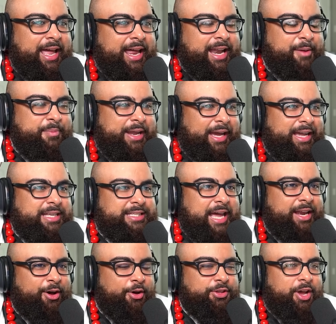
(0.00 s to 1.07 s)
Let me not get excited.
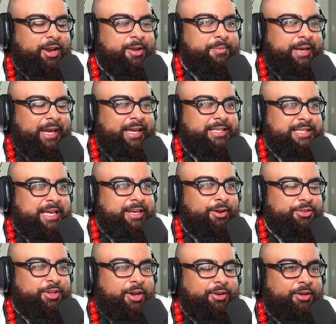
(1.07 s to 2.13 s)
Hold on, let me not get excited.
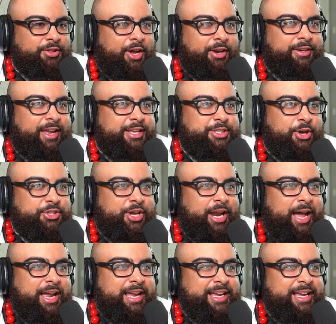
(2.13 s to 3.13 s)
Hold on, hold on. Ichigo's gonna.